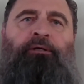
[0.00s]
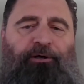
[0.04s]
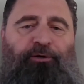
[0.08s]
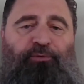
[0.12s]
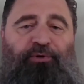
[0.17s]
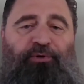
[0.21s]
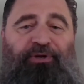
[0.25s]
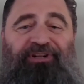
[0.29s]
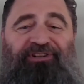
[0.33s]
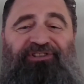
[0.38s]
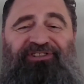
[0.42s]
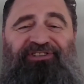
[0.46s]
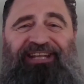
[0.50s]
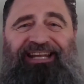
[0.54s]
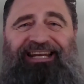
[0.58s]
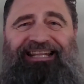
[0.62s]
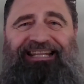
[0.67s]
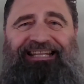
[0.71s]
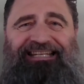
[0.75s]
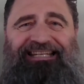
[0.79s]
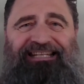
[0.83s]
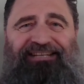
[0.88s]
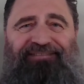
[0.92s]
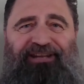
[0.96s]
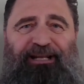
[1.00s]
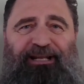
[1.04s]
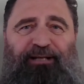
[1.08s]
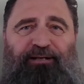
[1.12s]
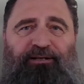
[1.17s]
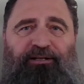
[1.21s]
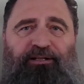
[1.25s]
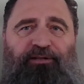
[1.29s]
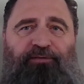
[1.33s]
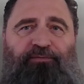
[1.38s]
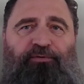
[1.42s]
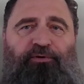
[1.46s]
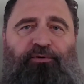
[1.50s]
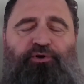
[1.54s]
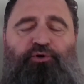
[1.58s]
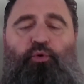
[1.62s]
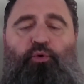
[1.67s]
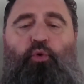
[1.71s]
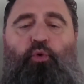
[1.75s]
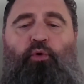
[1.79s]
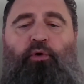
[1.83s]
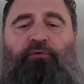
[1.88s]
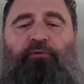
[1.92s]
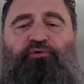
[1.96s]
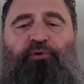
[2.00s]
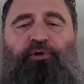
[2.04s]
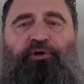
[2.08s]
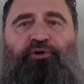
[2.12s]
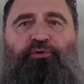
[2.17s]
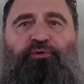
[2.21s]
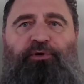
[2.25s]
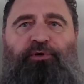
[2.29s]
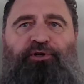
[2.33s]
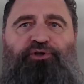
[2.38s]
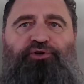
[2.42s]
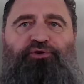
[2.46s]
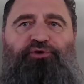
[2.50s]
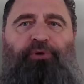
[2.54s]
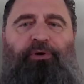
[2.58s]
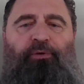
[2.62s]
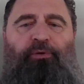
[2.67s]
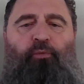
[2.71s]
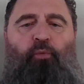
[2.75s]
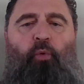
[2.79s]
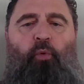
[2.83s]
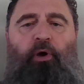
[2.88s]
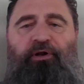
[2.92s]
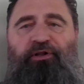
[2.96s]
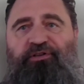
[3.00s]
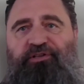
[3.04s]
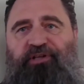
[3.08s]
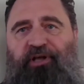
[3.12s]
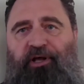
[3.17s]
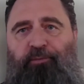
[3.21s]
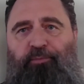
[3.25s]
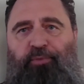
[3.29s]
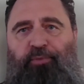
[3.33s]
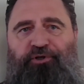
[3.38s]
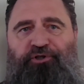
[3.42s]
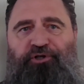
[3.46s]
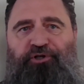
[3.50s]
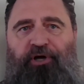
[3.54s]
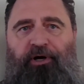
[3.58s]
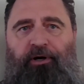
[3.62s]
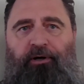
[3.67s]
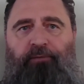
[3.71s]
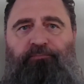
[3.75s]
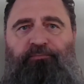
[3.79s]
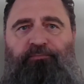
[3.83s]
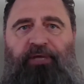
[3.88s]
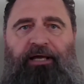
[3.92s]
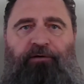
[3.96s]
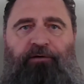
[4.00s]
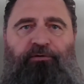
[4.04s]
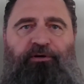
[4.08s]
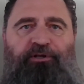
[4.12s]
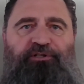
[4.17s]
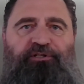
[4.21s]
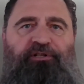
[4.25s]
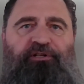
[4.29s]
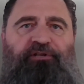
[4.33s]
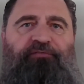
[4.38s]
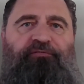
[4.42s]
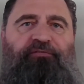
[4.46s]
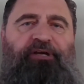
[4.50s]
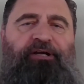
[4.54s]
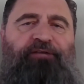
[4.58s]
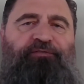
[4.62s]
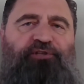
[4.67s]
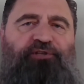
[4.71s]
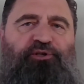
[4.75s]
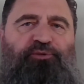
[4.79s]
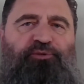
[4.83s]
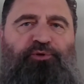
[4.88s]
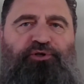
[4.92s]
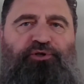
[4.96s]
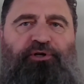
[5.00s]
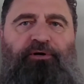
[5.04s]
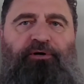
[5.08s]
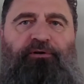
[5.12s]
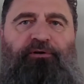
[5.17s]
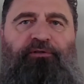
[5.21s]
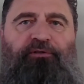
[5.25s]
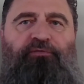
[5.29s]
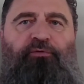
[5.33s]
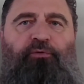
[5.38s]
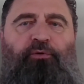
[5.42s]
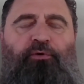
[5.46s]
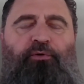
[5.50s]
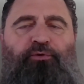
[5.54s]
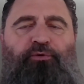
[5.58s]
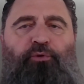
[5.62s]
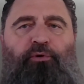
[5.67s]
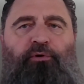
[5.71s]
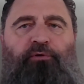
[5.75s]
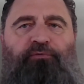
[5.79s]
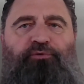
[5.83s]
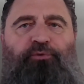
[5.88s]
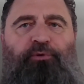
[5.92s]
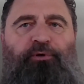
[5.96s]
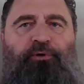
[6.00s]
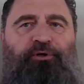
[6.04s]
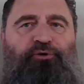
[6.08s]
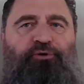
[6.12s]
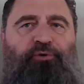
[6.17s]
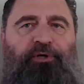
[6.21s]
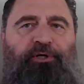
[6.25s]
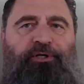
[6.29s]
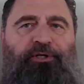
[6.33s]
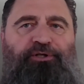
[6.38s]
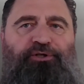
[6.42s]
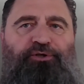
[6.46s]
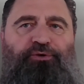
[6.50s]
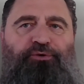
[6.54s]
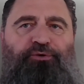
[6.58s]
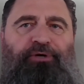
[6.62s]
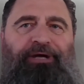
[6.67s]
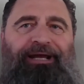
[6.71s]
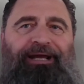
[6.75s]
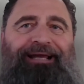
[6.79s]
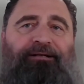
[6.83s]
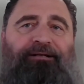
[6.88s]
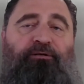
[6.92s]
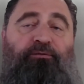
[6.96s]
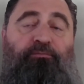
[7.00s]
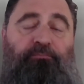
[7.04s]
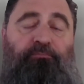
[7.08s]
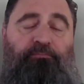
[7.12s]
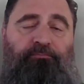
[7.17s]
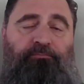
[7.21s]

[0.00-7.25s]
It reinstated the dividend in the first quarter of 2022 at 1 cent per share and raised it to 5 cents per share in the fourth quarter of 2022, and